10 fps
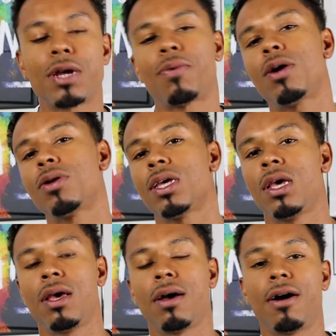around it.
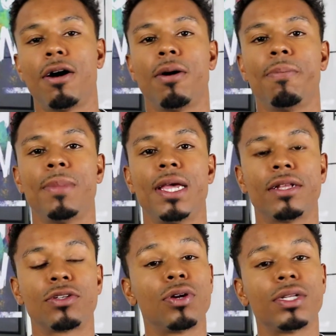
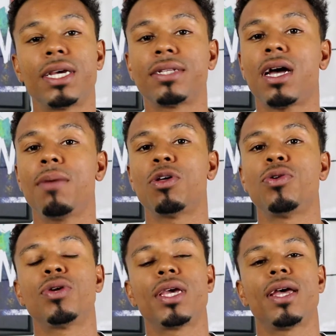It's going to take time, though.
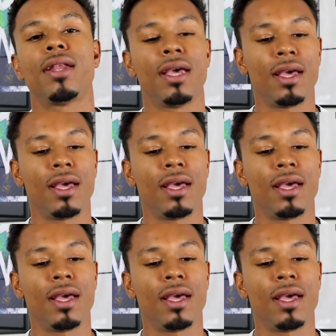You can't.